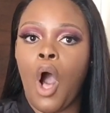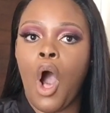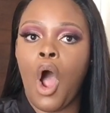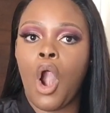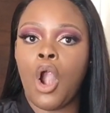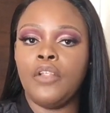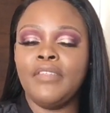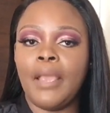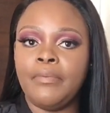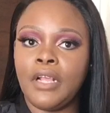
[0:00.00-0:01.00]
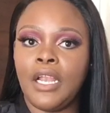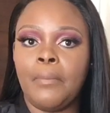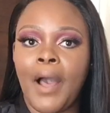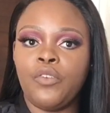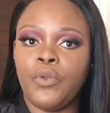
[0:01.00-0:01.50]
are skeptical
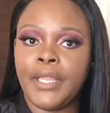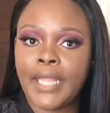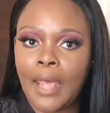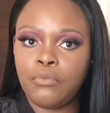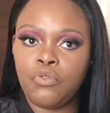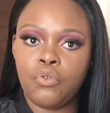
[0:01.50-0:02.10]
about when it comes